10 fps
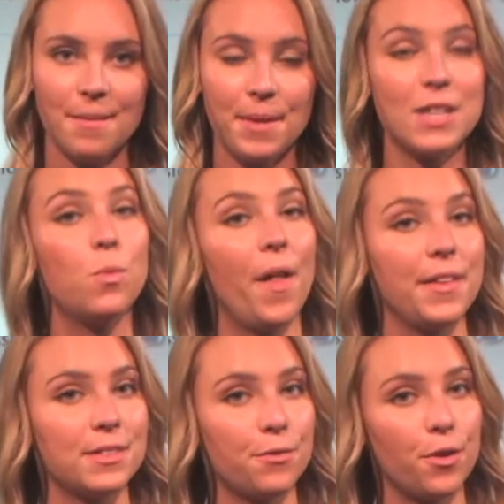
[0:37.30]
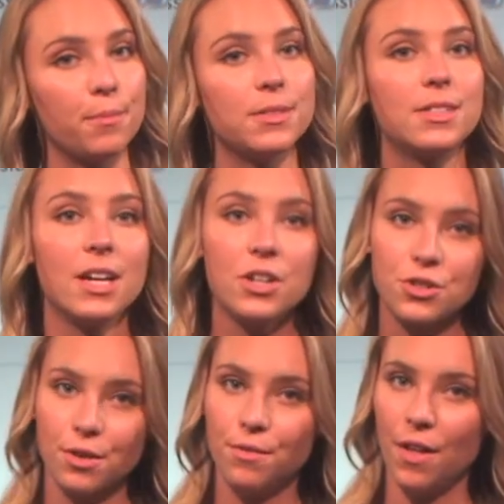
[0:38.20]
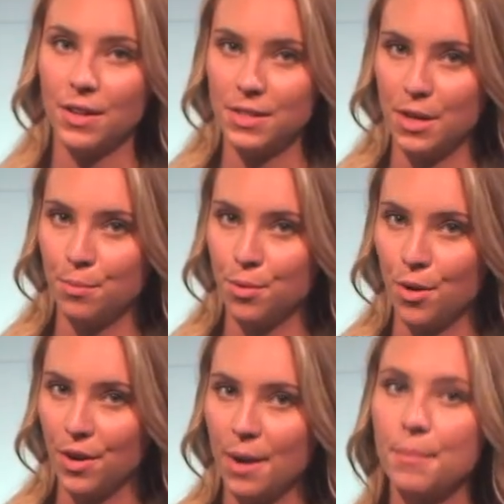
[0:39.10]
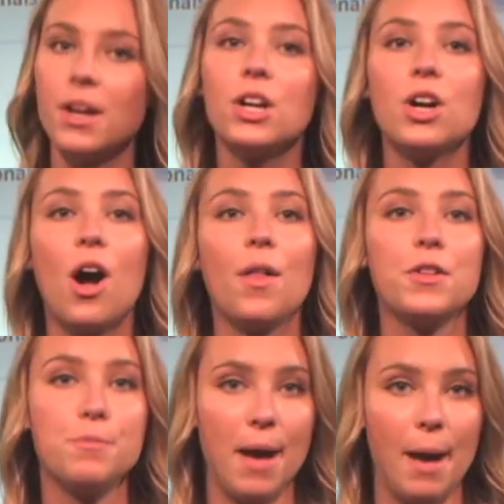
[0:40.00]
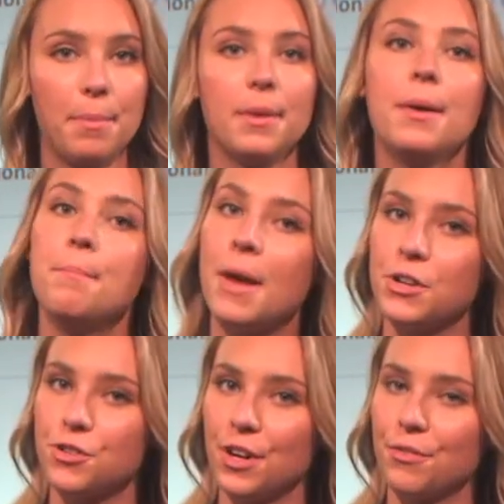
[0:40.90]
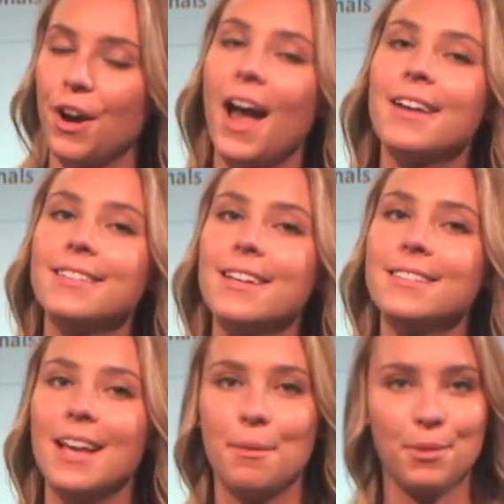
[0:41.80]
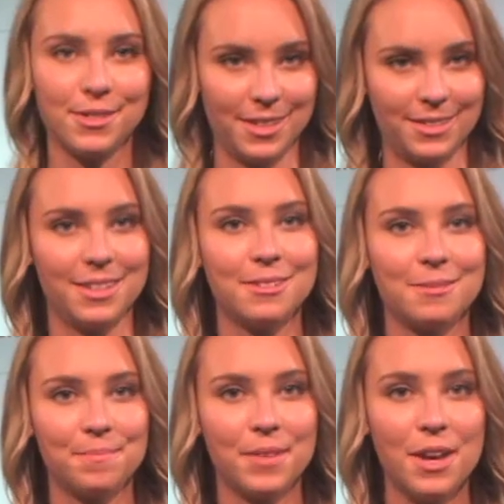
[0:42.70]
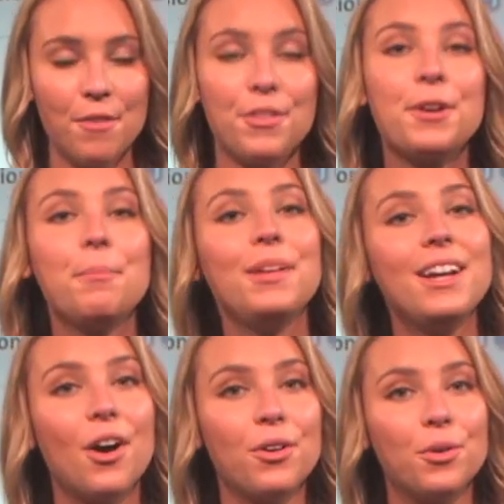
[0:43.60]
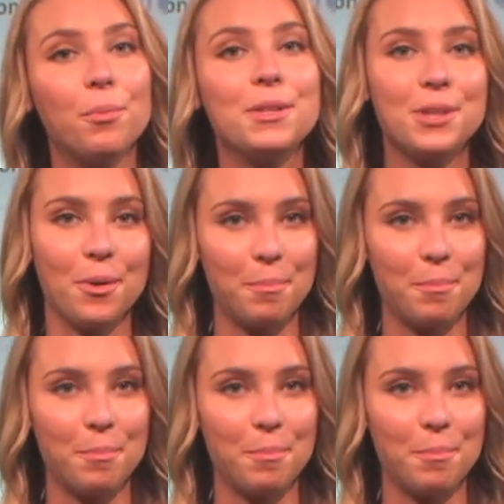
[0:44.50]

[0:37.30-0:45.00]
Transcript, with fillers: as well as the firm's signature volunteer program, College Map, Mentoring for Access and Persistence. For the complete article, please go to